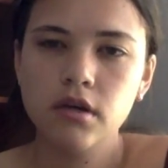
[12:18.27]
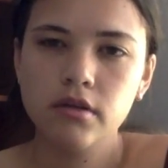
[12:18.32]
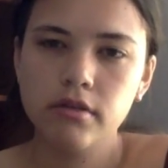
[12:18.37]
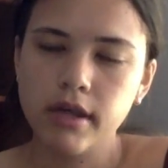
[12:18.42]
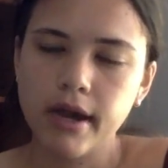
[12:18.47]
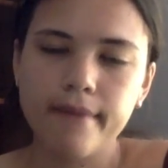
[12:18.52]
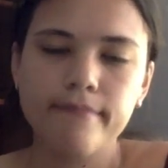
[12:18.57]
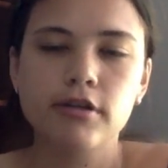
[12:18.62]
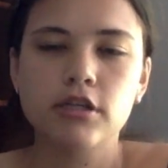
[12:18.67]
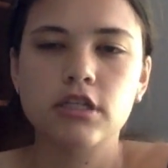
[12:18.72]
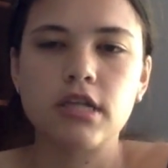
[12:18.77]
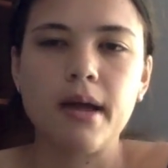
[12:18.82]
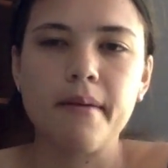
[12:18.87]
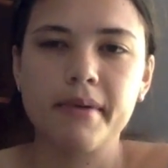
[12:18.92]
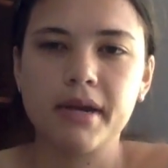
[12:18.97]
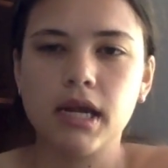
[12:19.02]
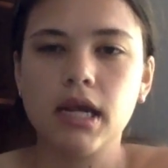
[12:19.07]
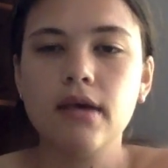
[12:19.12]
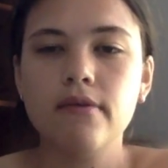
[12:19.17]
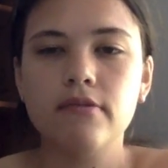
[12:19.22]
that I have to stop
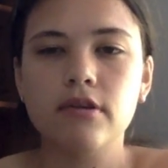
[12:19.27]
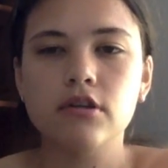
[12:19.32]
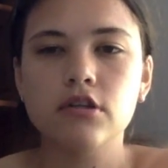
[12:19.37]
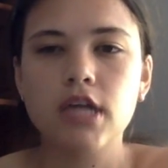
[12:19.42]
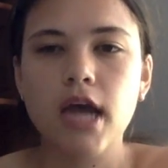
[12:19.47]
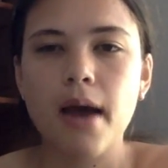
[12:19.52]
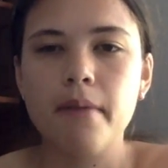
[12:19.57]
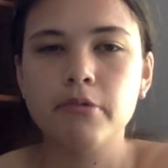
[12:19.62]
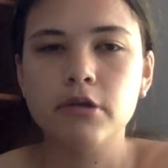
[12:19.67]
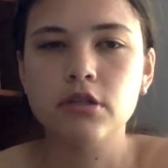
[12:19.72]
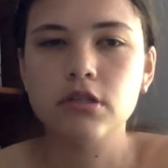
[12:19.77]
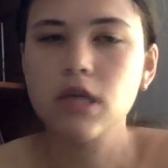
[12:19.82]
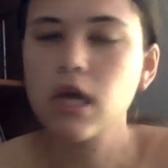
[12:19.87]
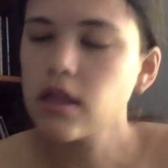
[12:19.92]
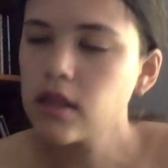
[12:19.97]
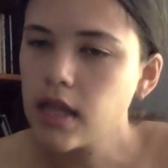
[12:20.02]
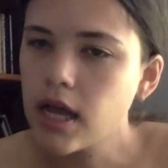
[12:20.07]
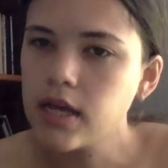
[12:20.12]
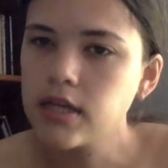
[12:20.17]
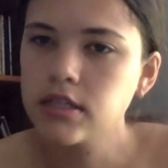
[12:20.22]
at even chapters,
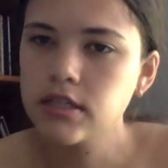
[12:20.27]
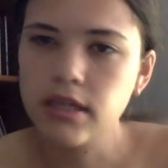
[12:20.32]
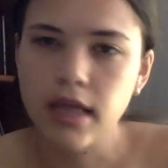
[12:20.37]
unless,